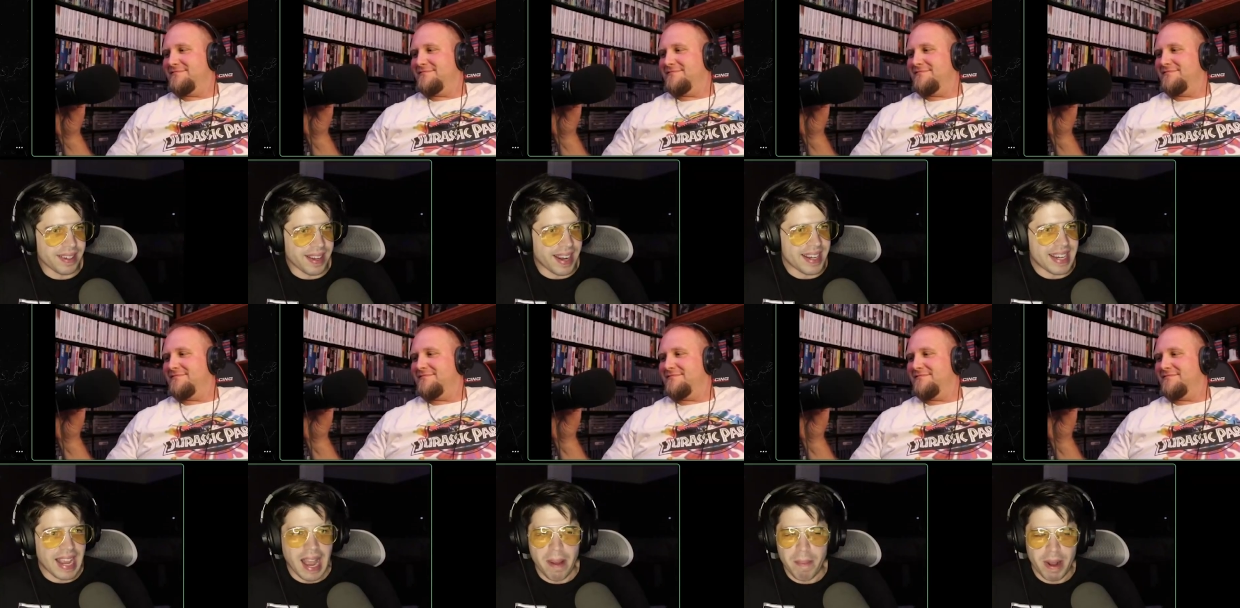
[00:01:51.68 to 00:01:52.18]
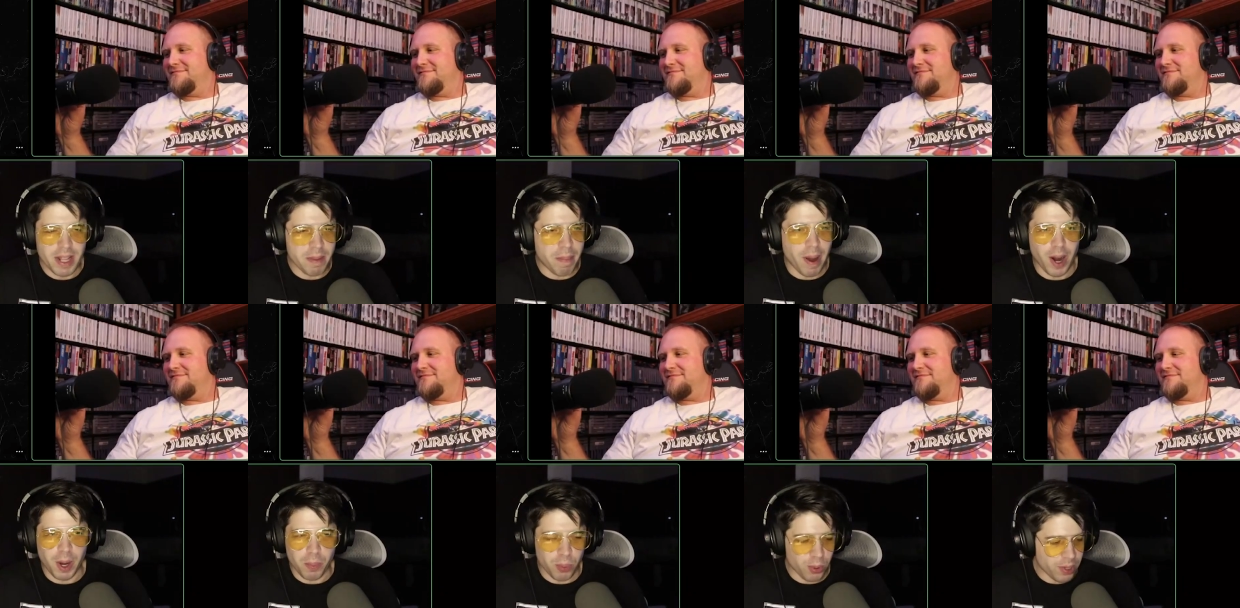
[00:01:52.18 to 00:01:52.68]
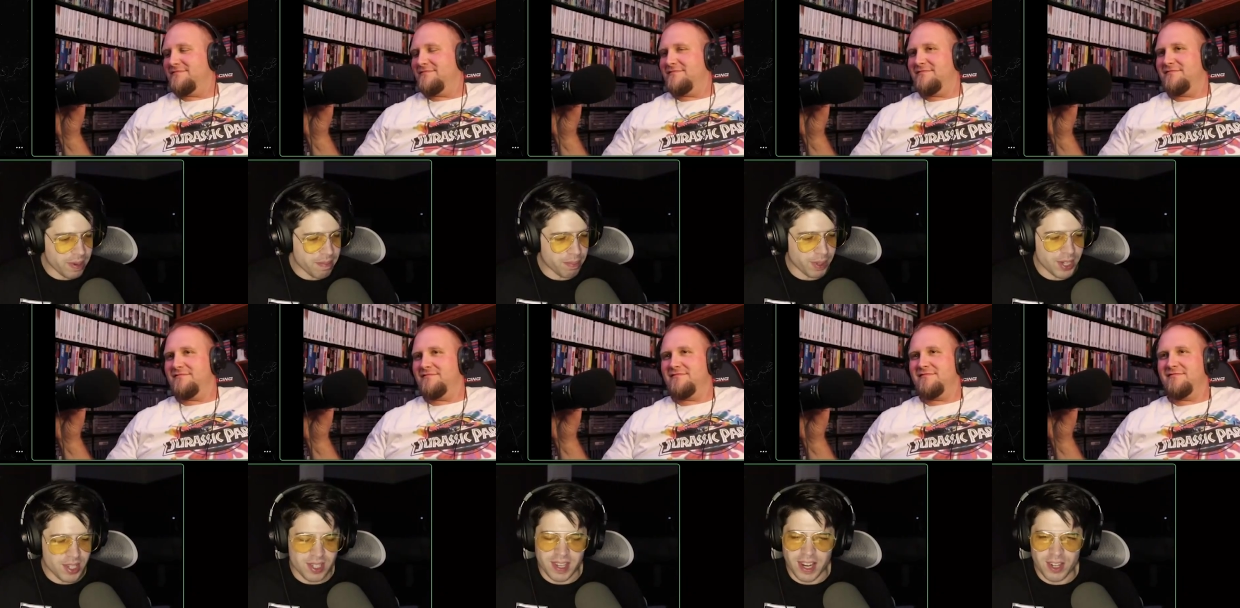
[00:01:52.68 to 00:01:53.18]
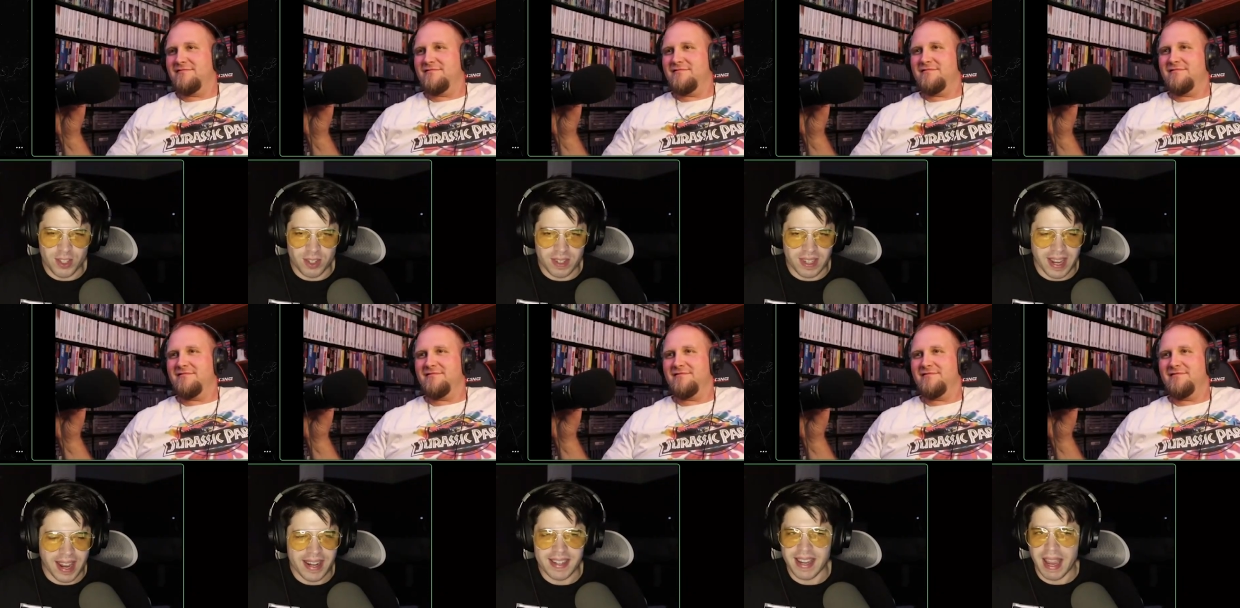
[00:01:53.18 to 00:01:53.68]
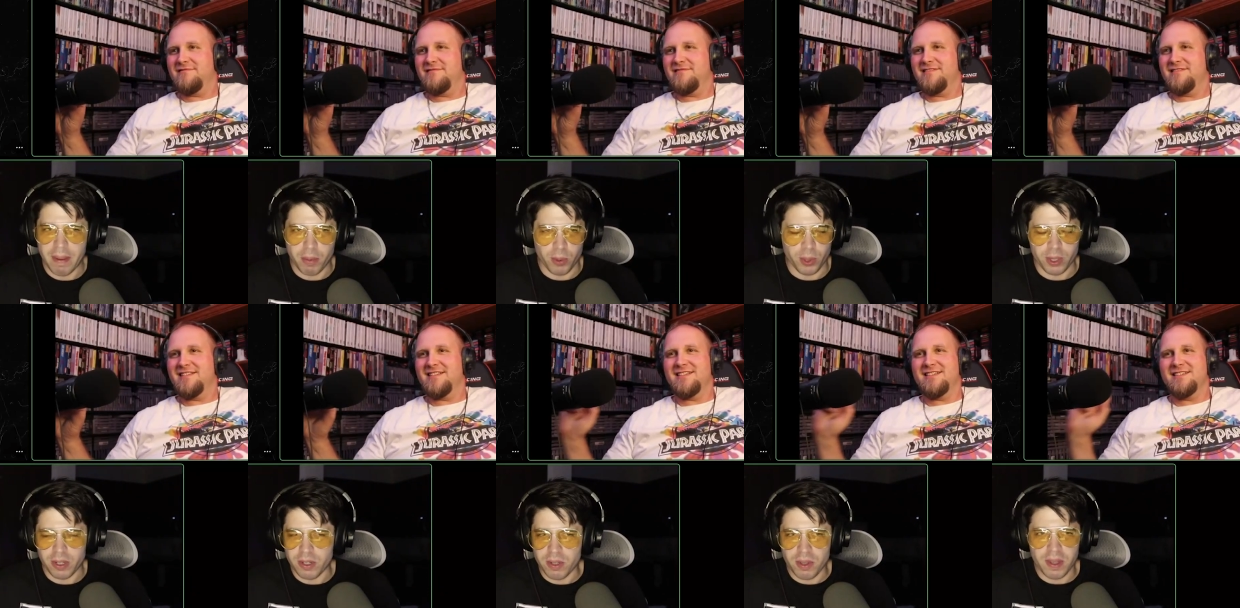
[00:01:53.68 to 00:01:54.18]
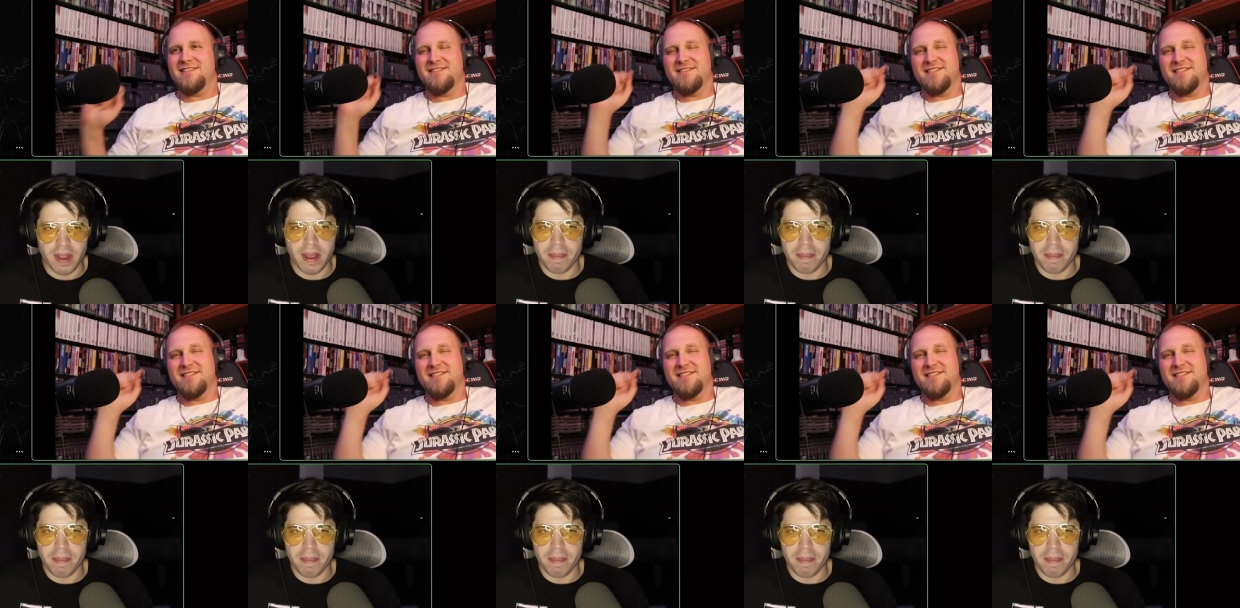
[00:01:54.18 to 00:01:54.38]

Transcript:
Speaker 1: Goddamn! I made the PowerPoint presentation. Goddamn it! We're gonna do the